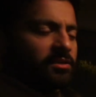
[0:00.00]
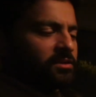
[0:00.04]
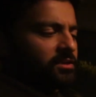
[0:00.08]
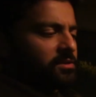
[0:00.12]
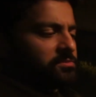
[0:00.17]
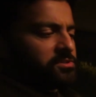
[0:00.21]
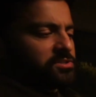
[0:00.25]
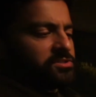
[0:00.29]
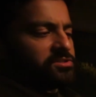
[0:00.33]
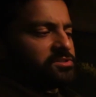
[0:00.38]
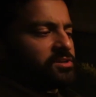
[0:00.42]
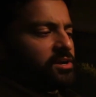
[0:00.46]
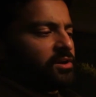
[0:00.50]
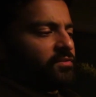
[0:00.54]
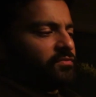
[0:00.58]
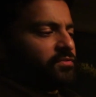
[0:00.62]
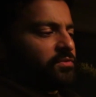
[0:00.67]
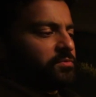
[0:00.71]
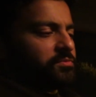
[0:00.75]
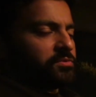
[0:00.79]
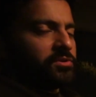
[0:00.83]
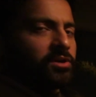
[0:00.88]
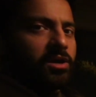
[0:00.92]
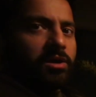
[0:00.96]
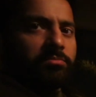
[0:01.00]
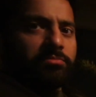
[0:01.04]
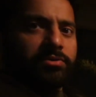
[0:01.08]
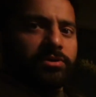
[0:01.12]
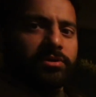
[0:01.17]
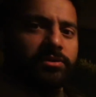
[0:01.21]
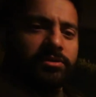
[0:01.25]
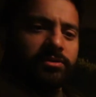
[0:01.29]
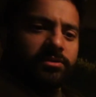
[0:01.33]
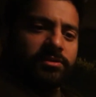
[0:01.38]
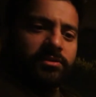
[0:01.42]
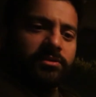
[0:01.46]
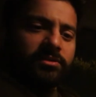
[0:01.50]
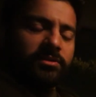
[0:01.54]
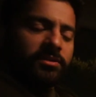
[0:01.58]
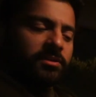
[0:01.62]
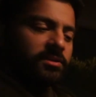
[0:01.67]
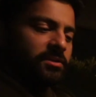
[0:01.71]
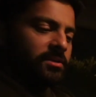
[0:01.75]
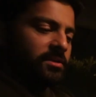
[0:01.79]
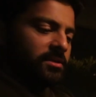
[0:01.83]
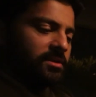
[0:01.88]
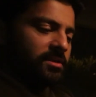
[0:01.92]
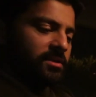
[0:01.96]
Comes in styrofoam cup,
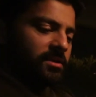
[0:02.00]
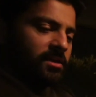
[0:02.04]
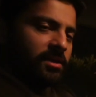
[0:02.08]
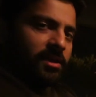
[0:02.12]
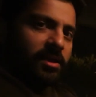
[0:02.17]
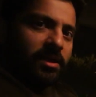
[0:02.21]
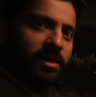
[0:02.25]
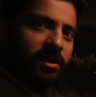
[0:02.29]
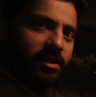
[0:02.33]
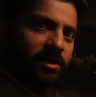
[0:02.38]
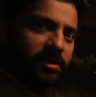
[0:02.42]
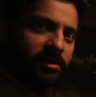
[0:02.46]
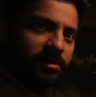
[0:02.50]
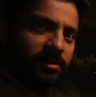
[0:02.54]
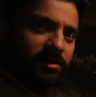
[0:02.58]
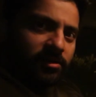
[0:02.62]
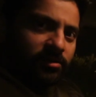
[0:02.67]
and